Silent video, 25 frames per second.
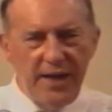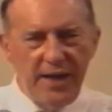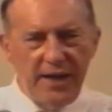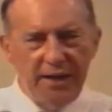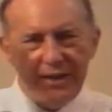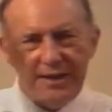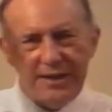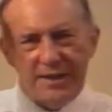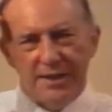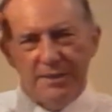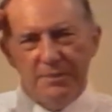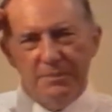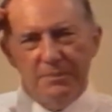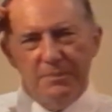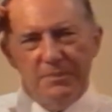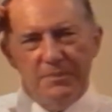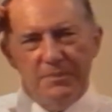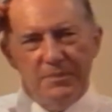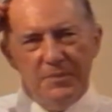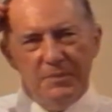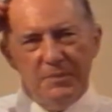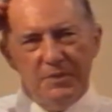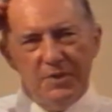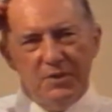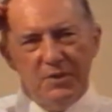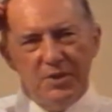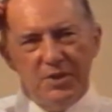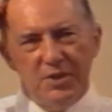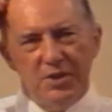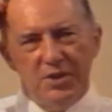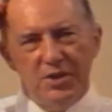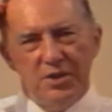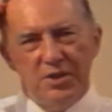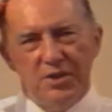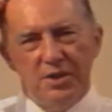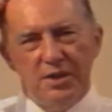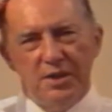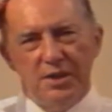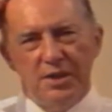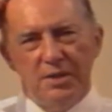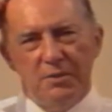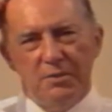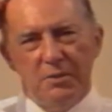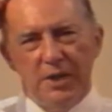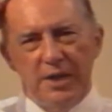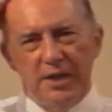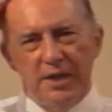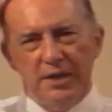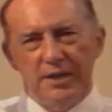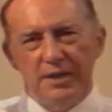I tell Christians in the
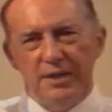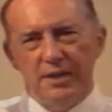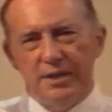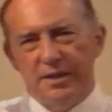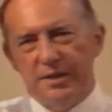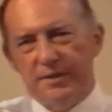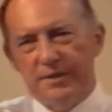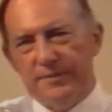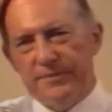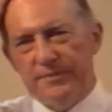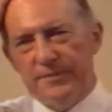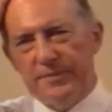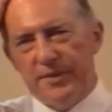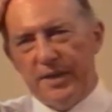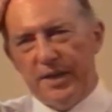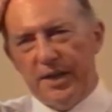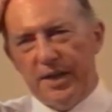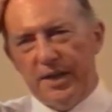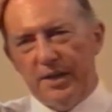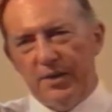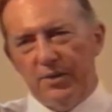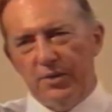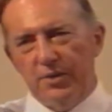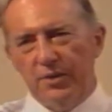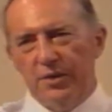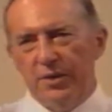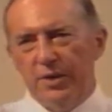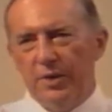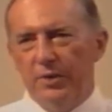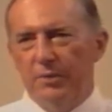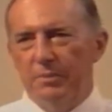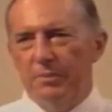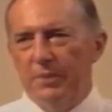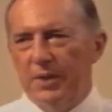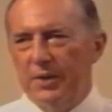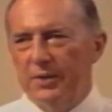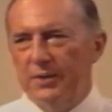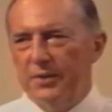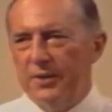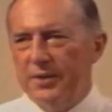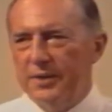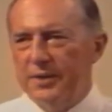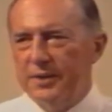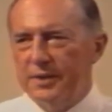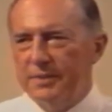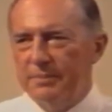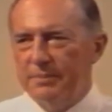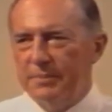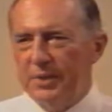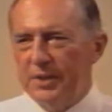West, and I don't know about
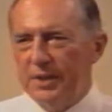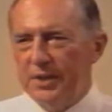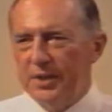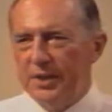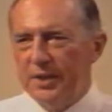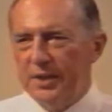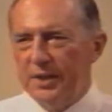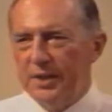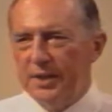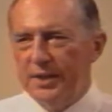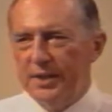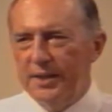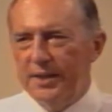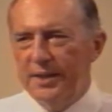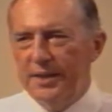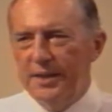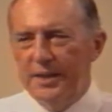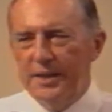this particular